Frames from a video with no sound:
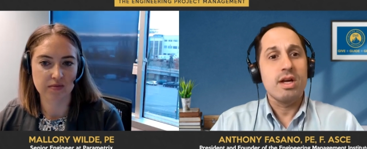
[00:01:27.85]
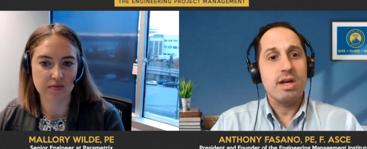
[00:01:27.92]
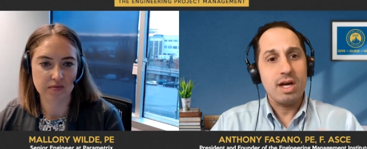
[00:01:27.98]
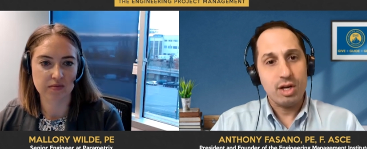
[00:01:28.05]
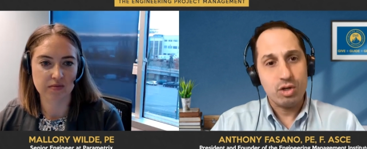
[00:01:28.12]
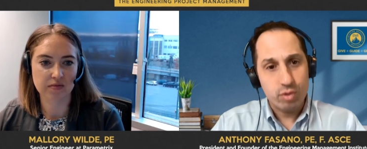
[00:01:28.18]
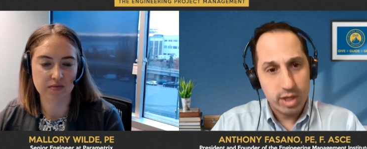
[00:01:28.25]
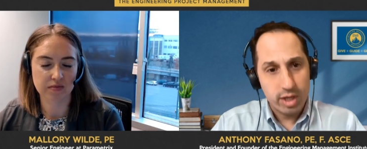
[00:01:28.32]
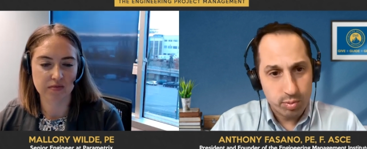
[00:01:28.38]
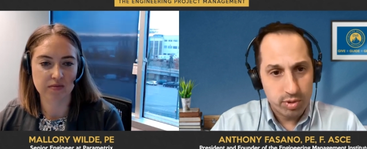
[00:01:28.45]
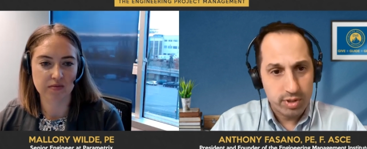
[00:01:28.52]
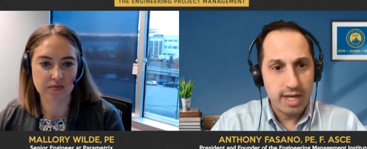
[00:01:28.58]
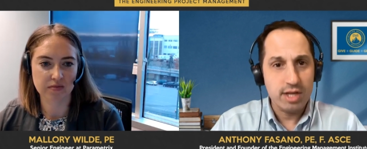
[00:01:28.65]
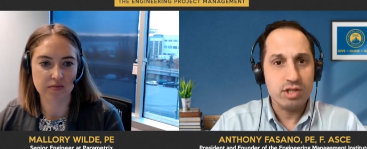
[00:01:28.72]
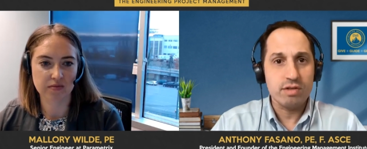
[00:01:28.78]
Speaker 1: kind of
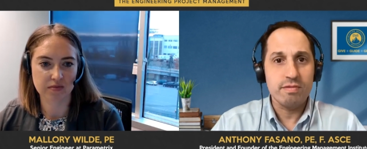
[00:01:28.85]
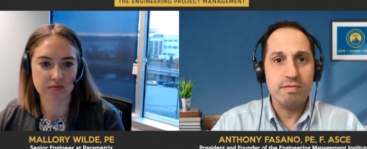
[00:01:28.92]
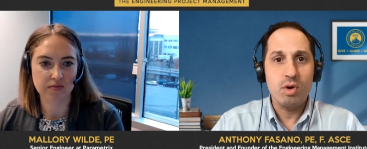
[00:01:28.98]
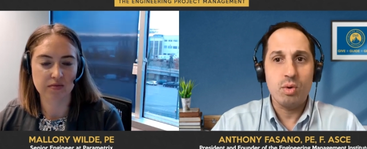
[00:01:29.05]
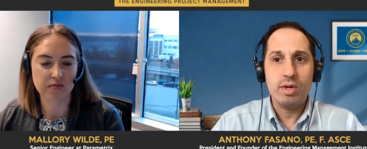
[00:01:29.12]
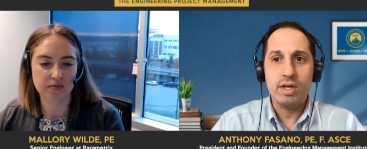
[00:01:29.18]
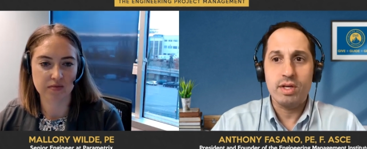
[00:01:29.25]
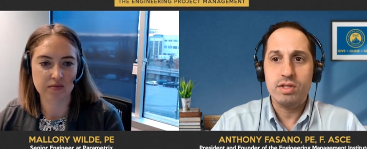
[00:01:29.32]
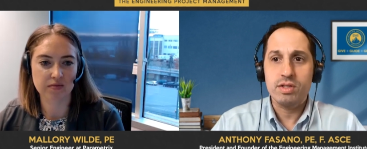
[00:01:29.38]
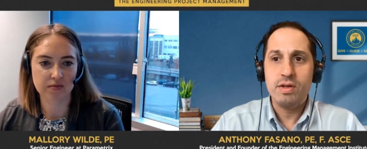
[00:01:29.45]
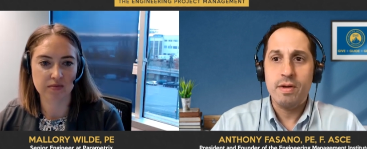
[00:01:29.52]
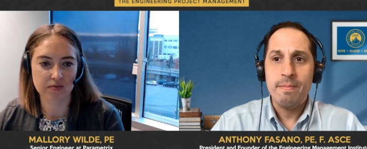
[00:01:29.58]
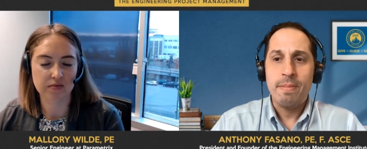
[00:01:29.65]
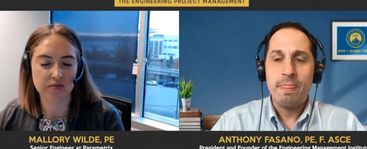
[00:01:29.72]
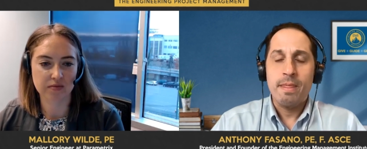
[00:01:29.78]
transportation
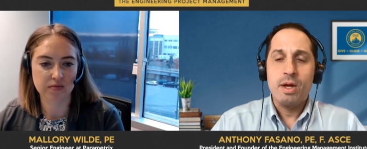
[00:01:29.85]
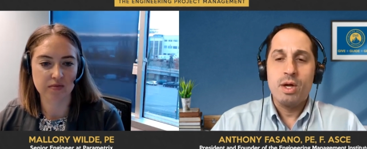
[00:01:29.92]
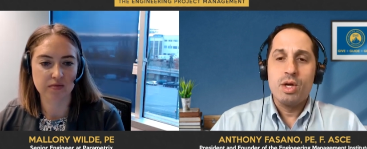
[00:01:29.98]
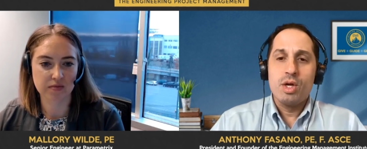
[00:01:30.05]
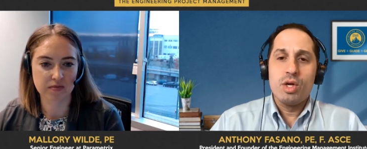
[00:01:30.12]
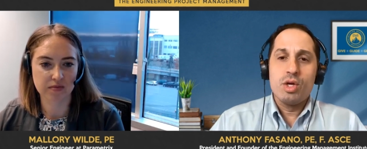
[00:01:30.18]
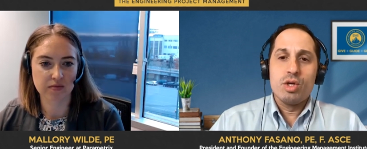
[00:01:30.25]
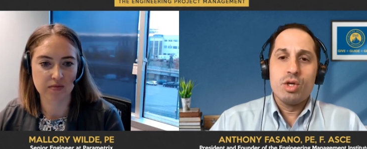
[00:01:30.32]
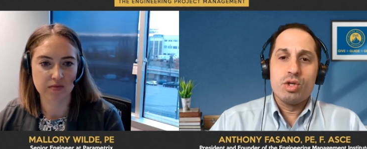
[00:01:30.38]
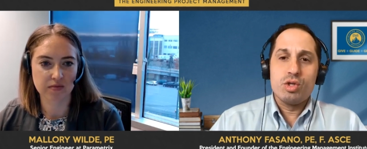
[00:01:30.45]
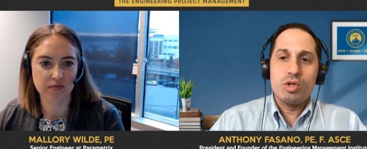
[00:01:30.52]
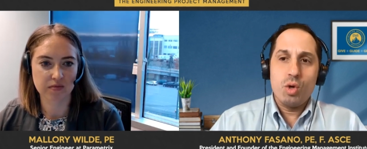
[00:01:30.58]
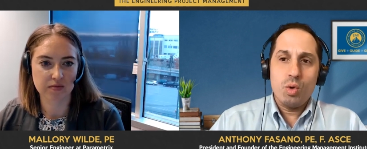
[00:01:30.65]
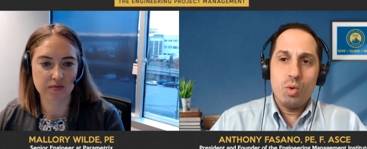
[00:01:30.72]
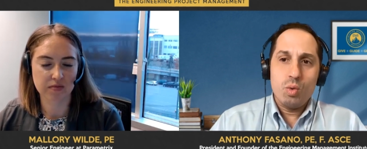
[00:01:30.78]
focused.
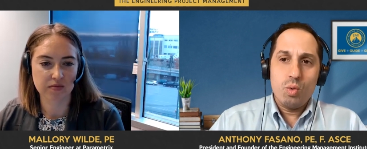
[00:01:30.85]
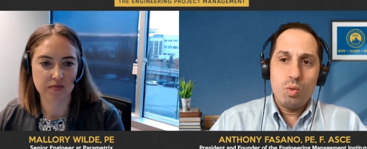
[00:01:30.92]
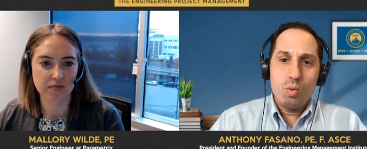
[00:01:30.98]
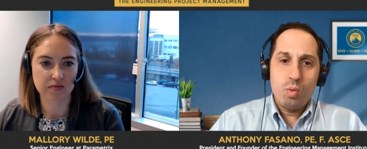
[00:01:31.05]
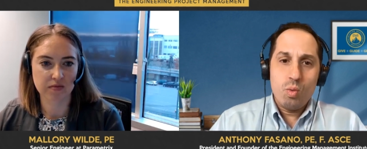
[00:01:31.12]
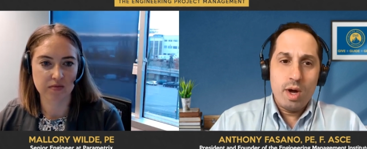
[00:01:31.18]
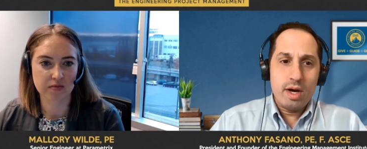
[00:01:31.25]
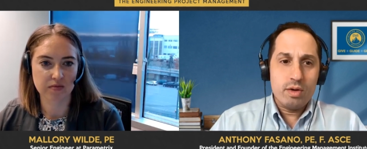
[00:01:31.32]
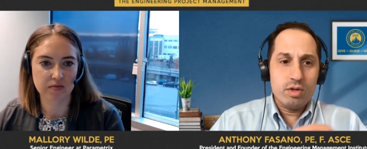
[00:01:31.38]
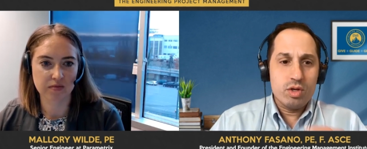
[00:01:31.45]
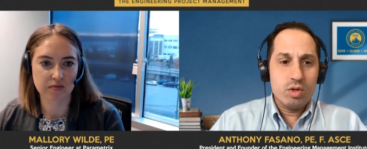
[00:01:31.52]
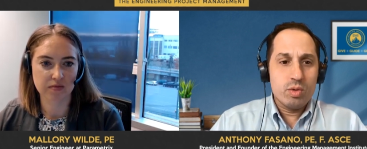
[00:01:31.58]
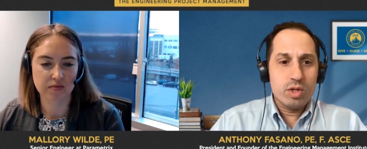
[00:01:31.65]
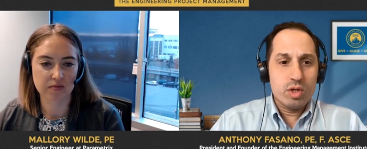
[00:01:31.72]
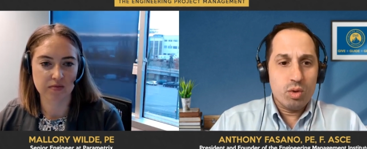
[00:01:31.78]
So, why don't
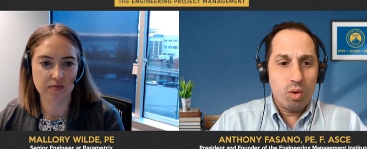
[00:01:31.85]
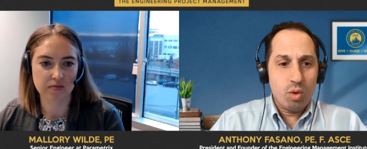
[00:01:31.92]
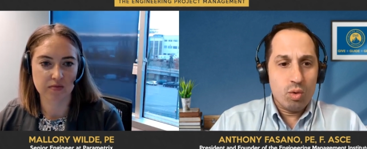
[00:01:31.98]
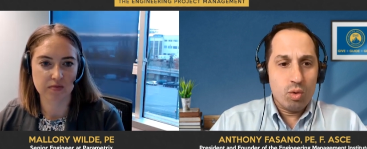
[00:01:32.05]
you, in your